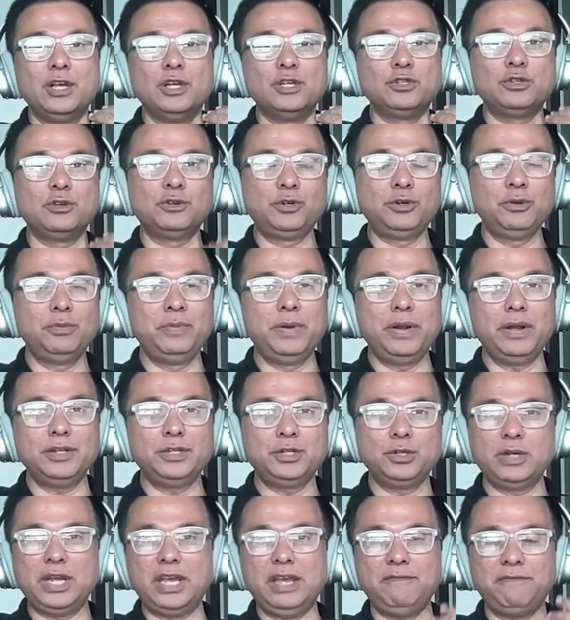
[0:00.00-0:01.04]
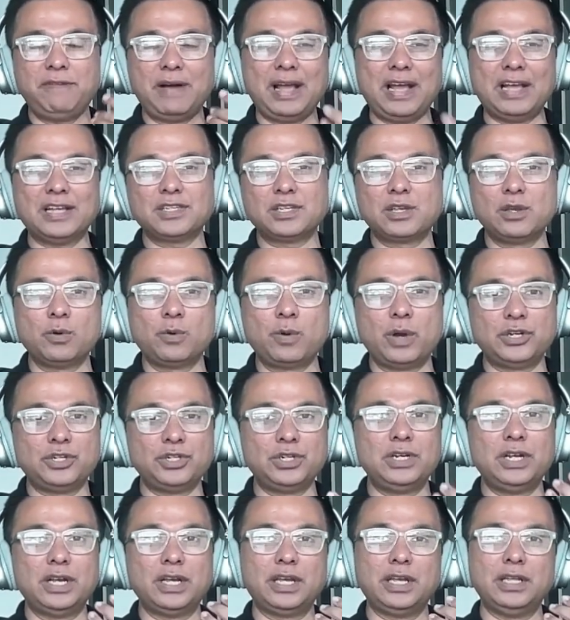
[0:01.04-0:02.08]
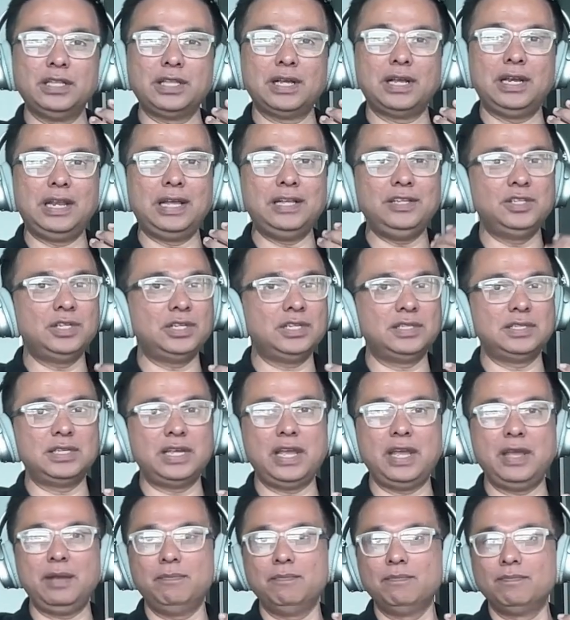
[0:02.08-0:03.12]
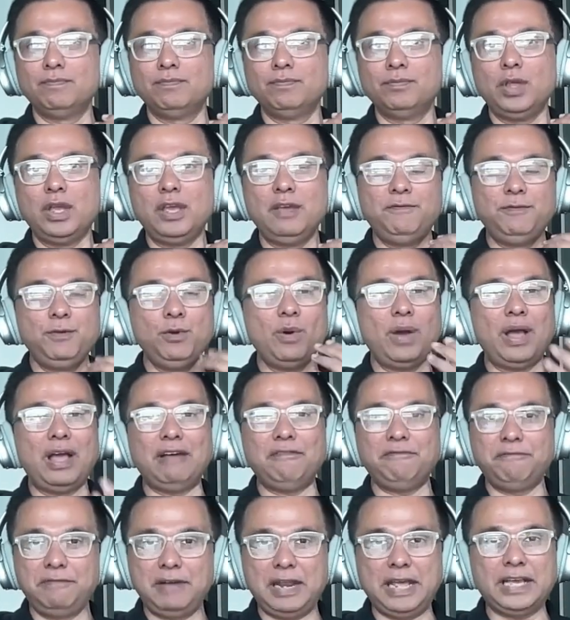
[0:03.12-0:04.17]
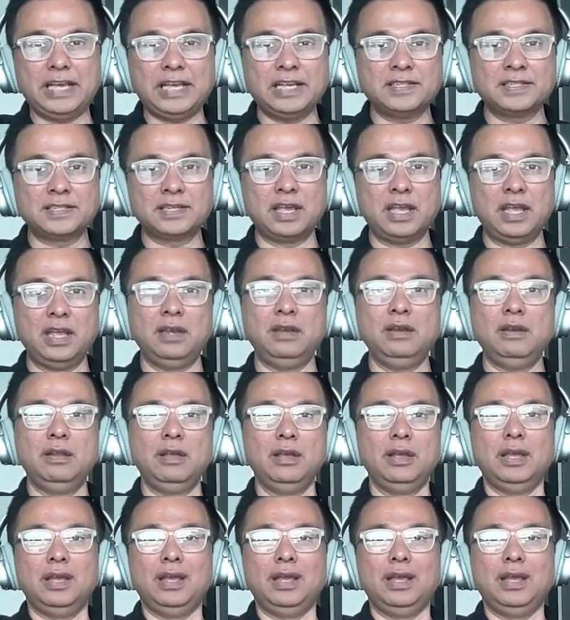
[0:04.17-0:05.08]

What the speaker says: So today, if I ask you a question, Ankita, let's just say if you have flaky skin